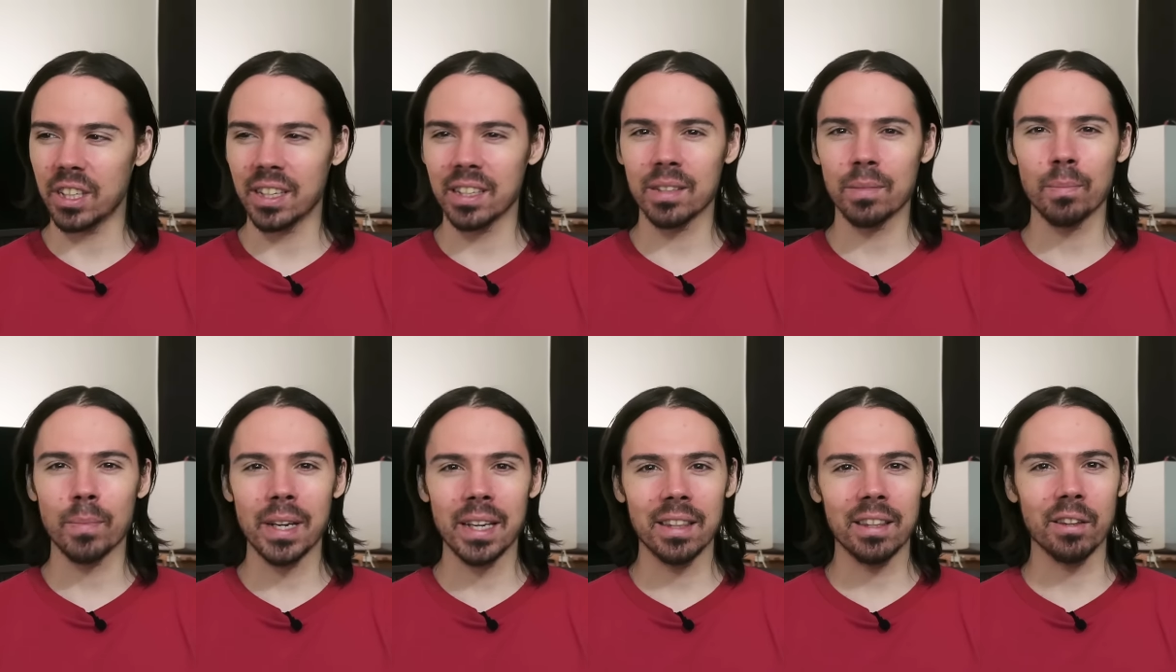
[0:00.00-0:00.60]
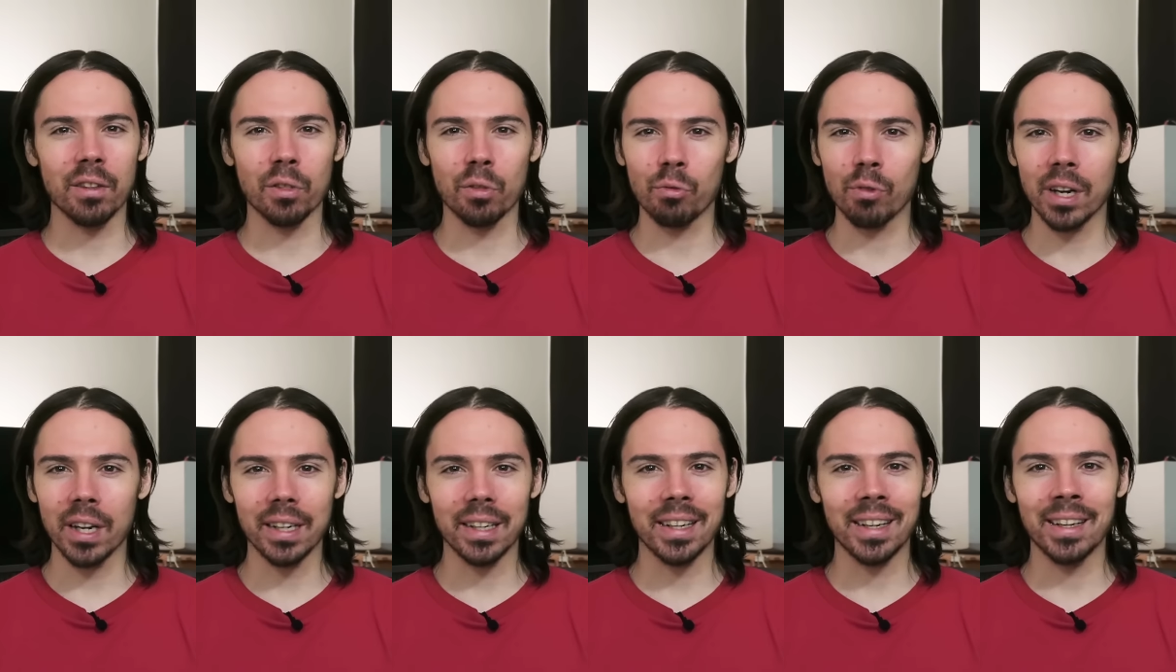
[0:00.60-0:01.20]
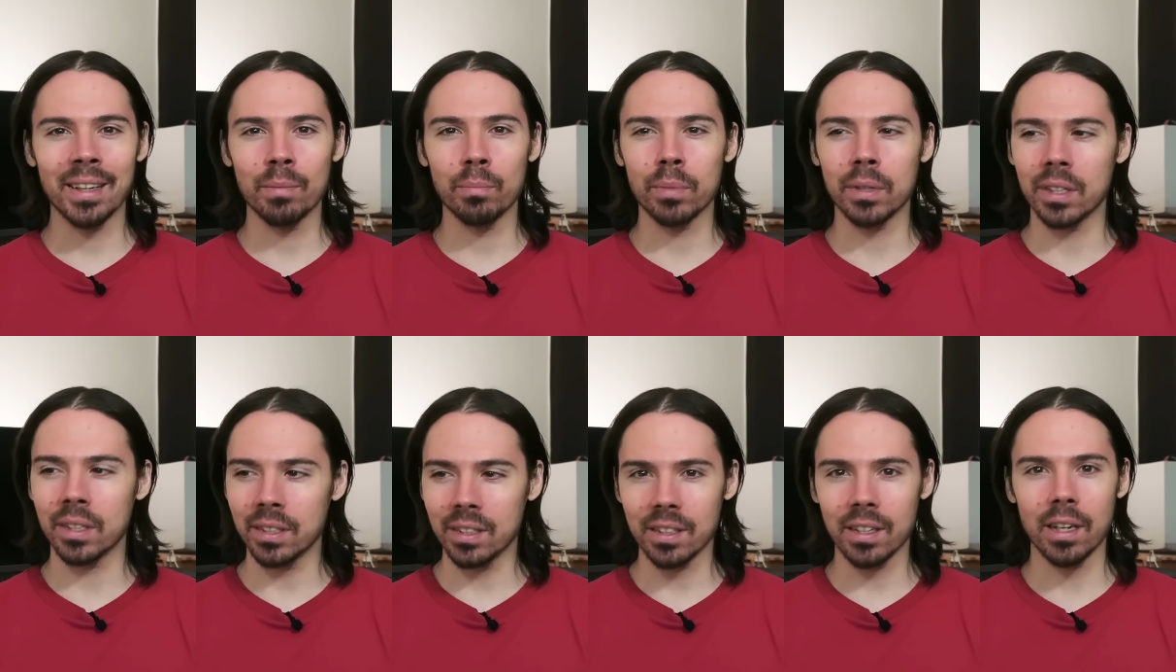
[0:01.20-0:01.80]
She hasn't made the threat yet,
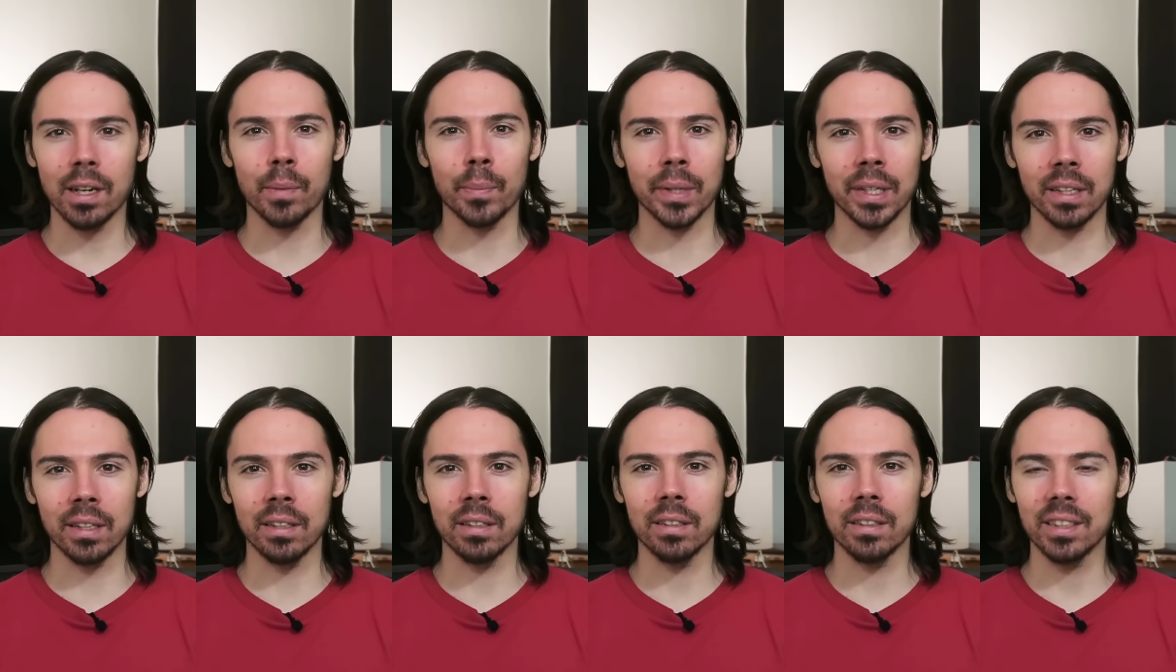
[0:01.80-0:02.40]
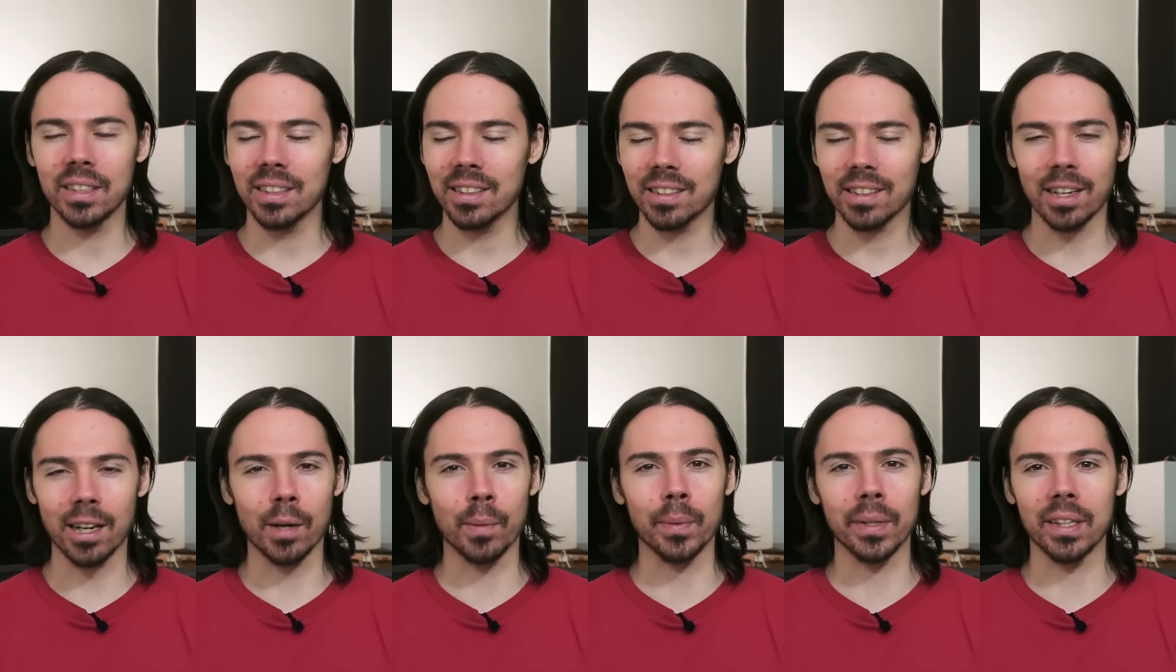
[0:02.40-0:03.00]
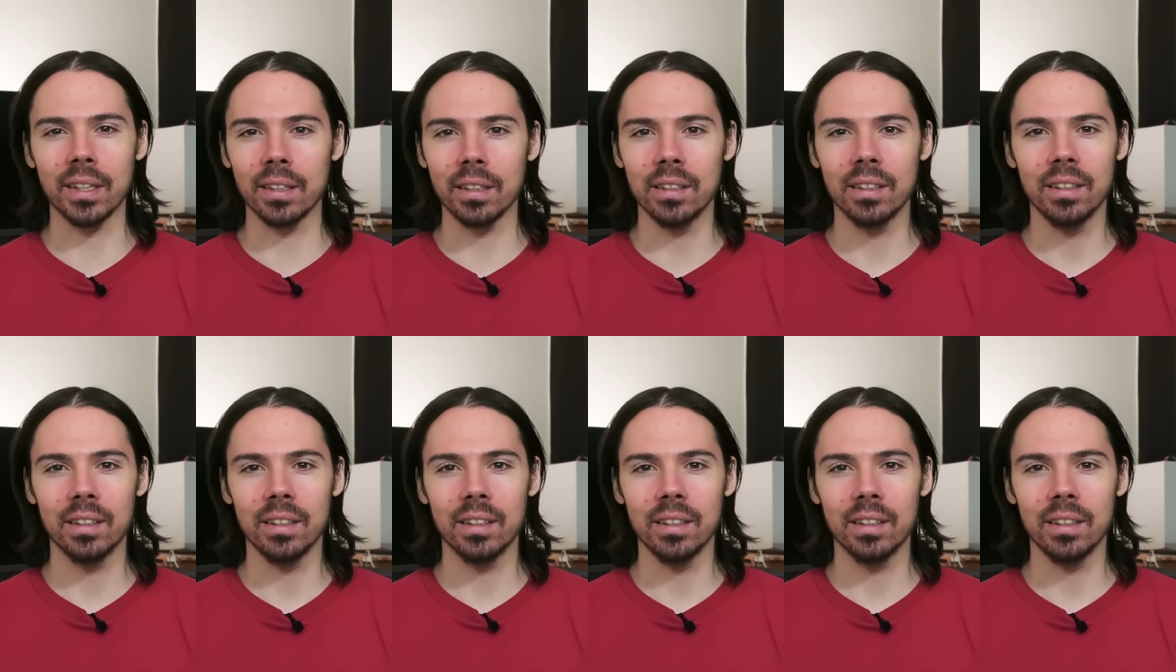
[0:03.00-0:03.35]
but it's coming, it's coming.